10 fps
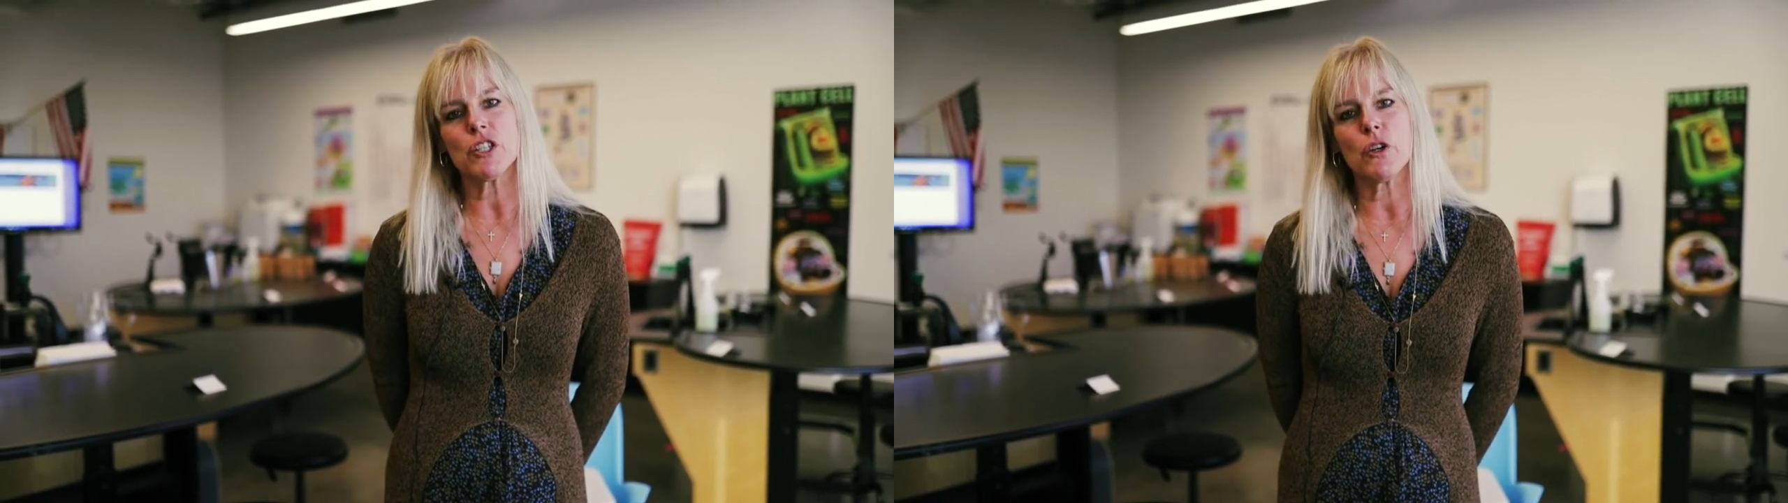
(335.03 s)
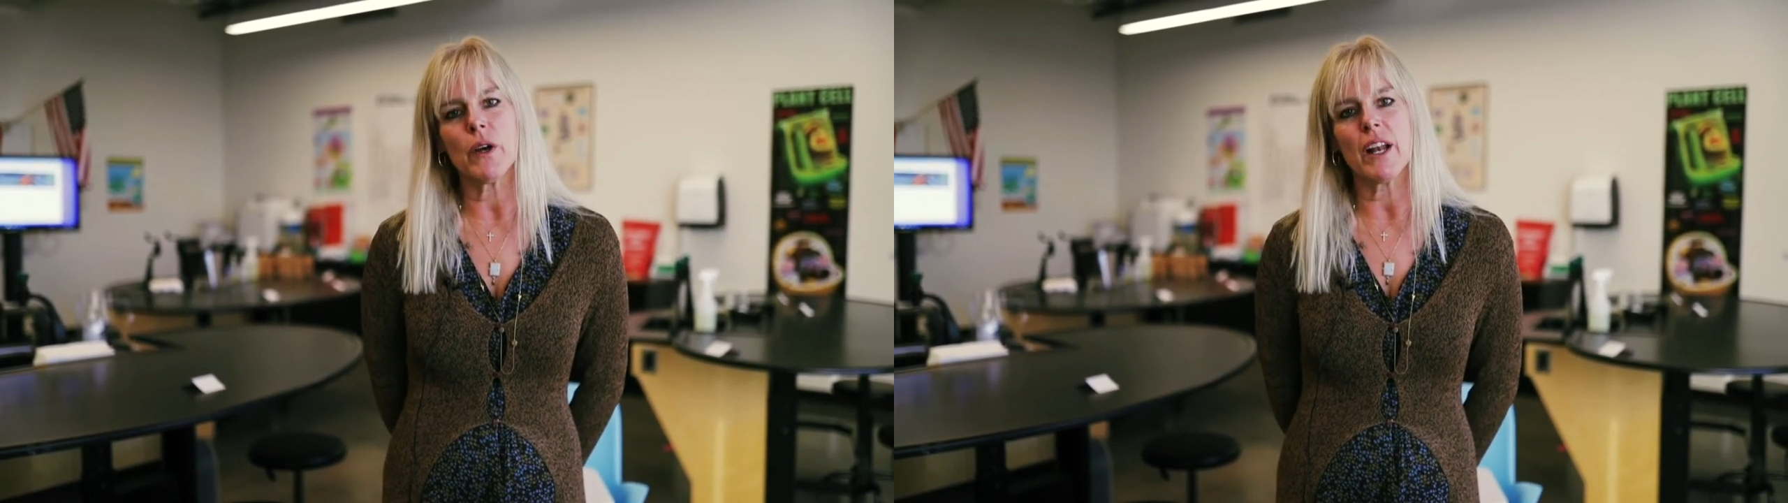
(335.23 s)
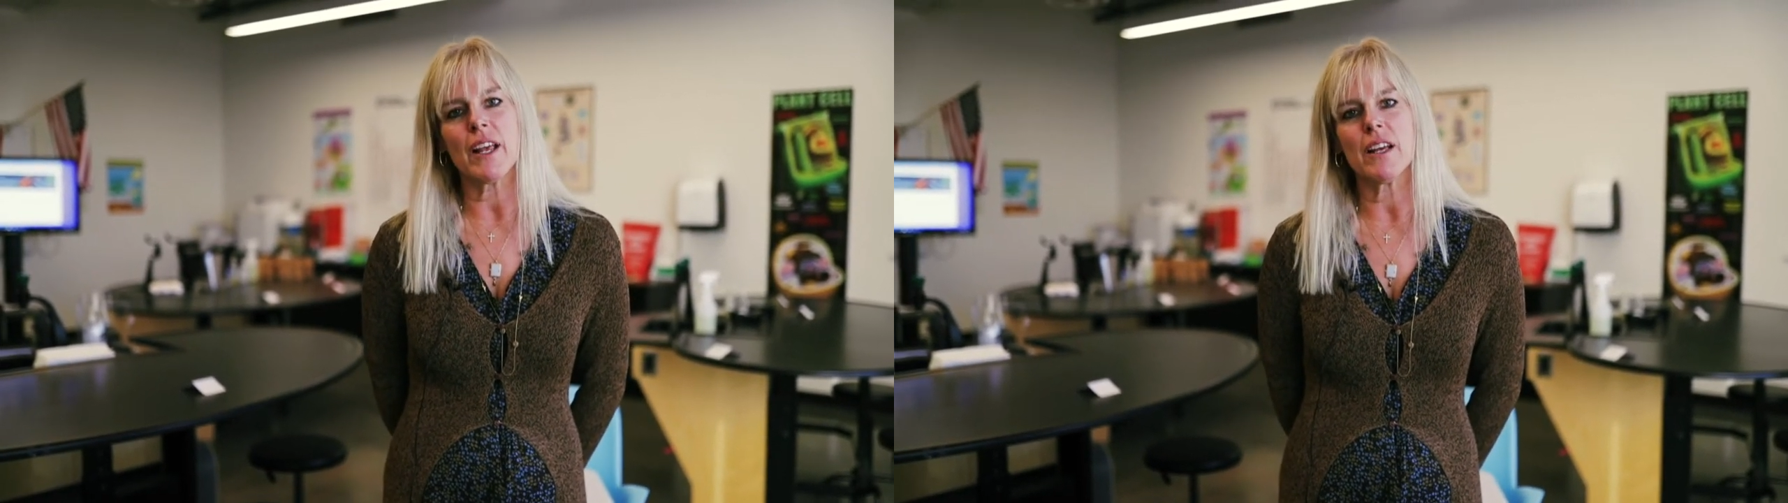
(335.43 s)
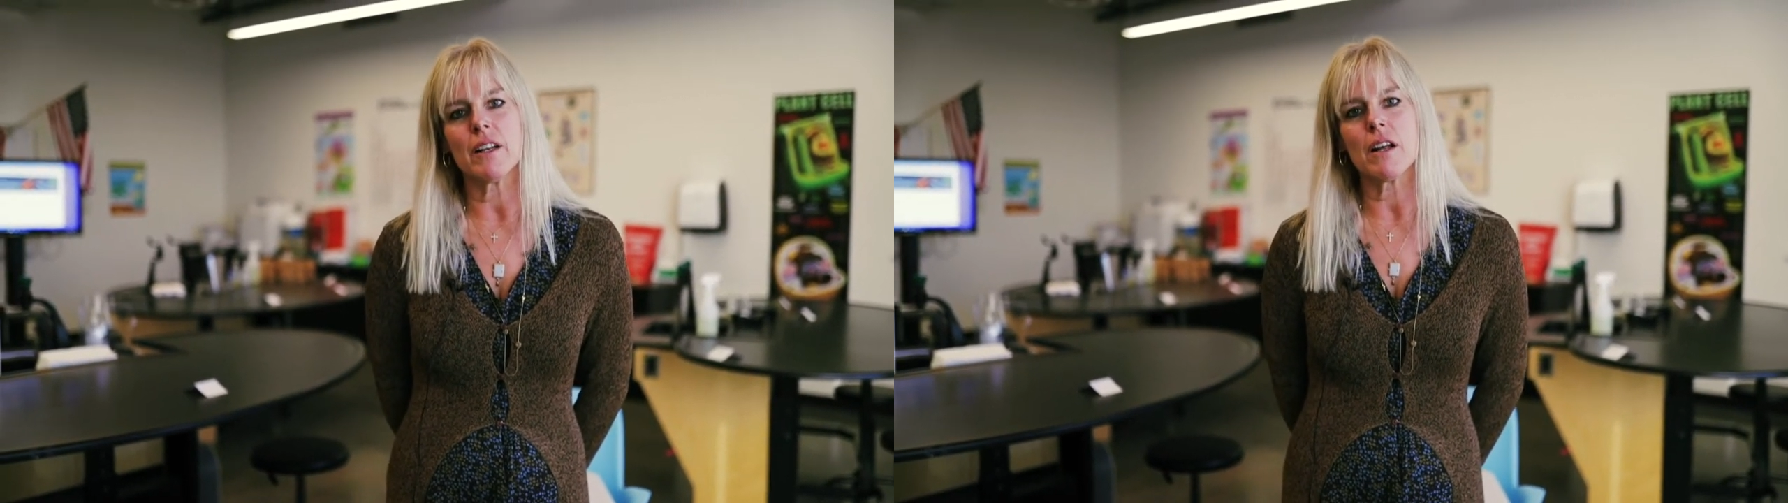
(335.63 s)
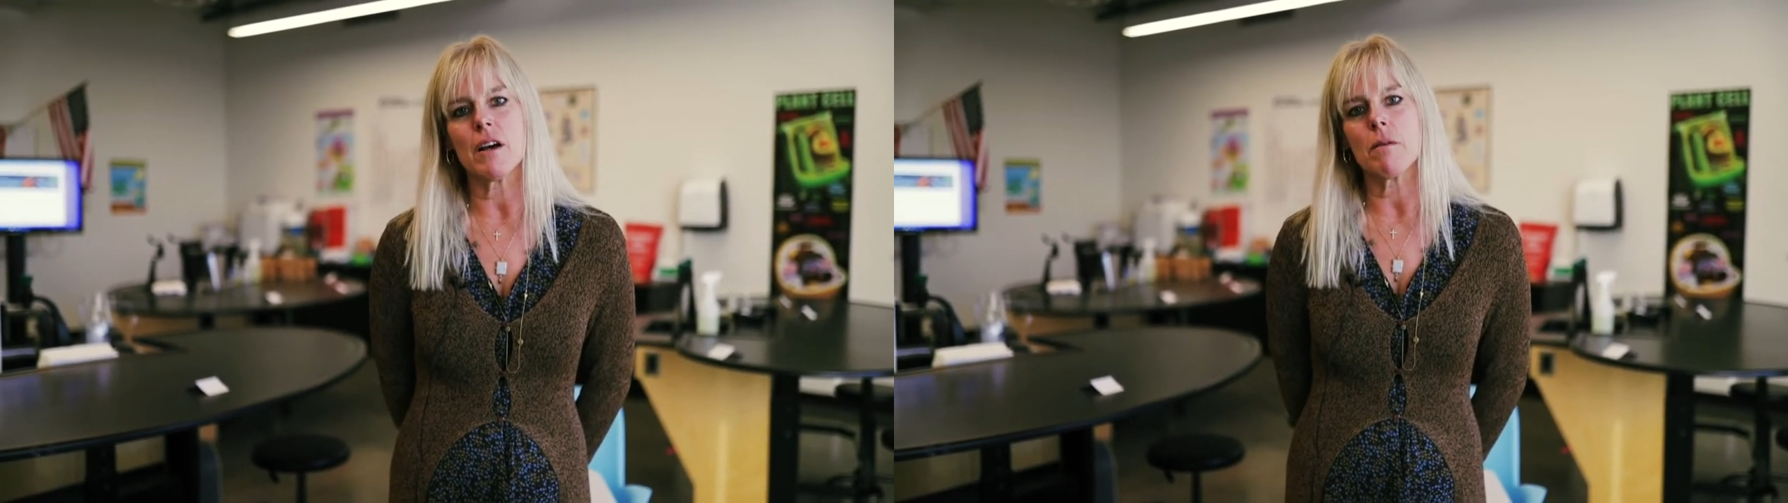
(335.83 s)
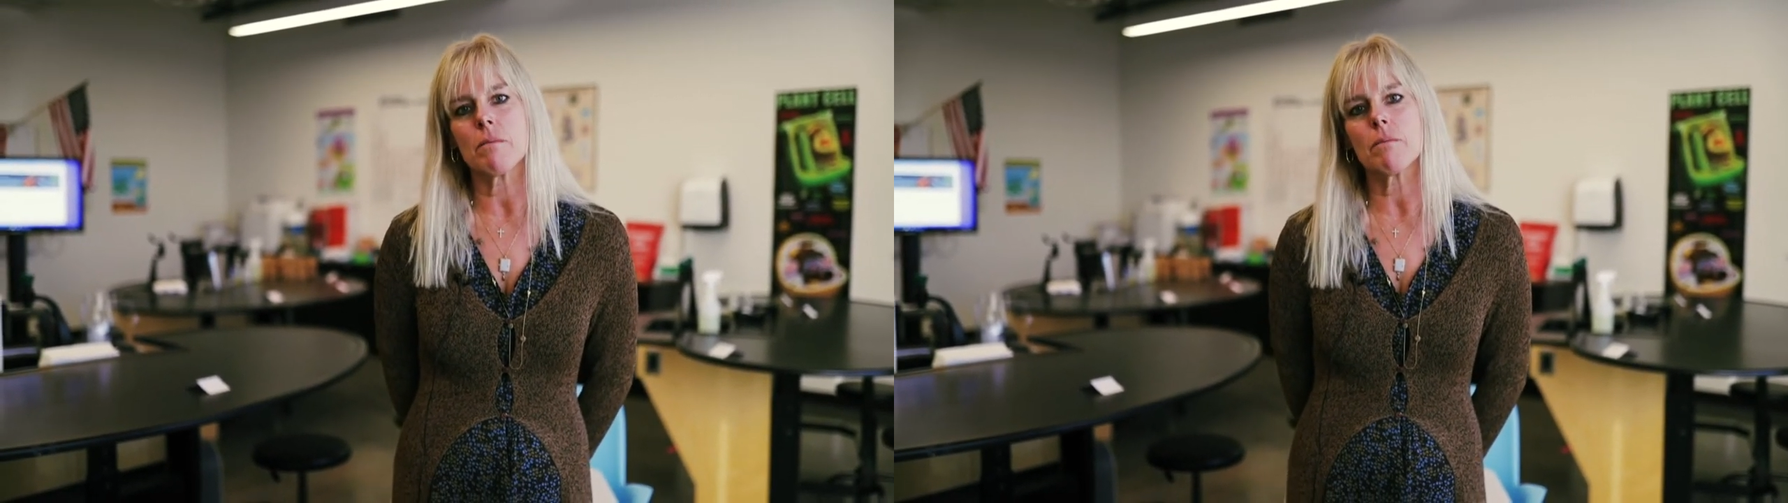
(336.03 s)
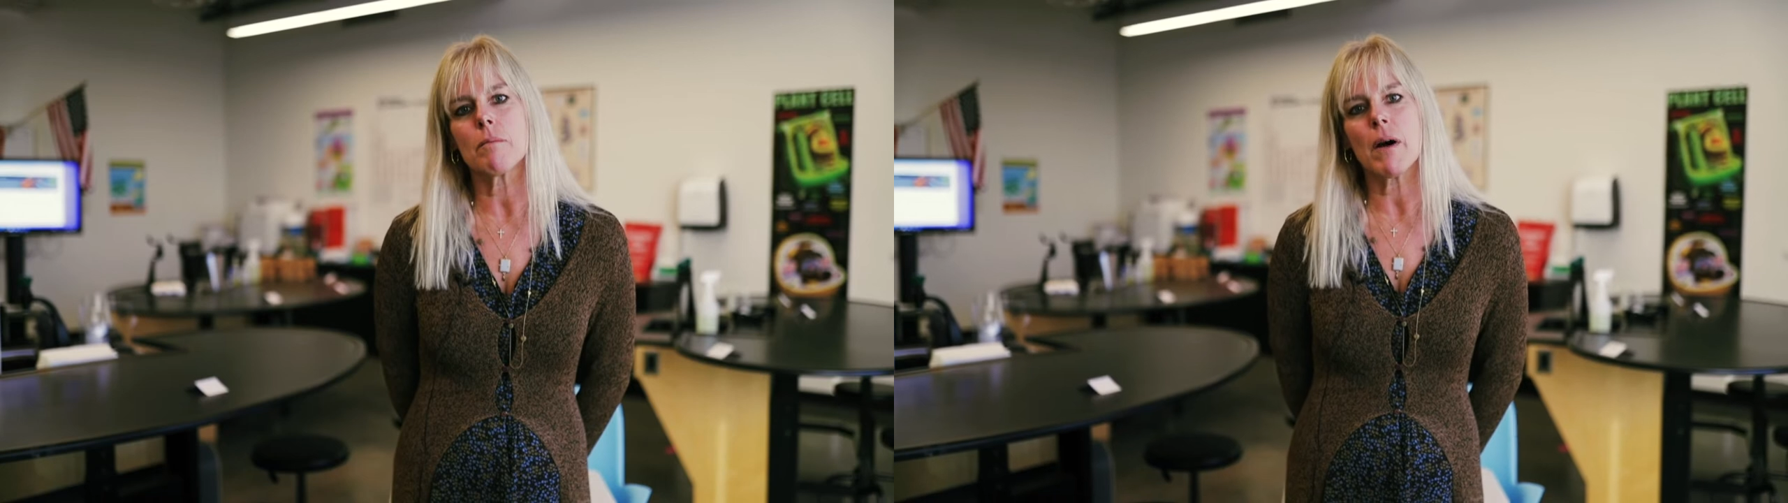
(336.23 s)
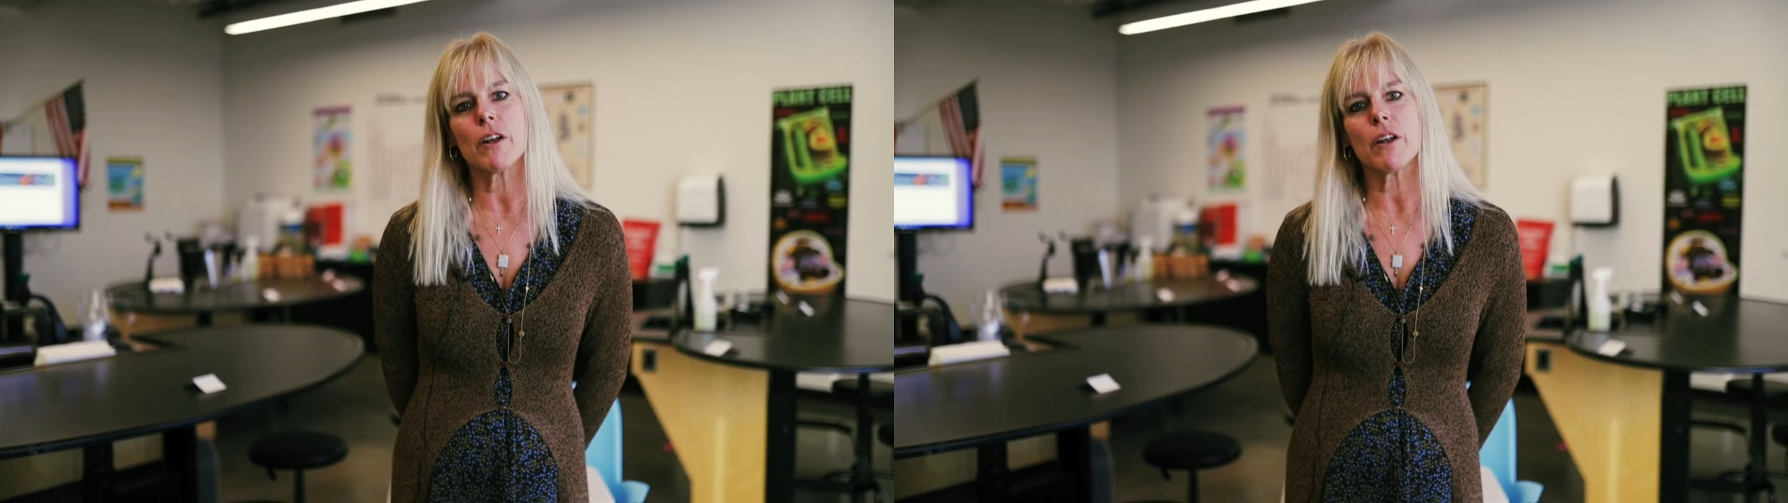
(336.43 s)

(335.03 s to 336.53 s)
do and I can um,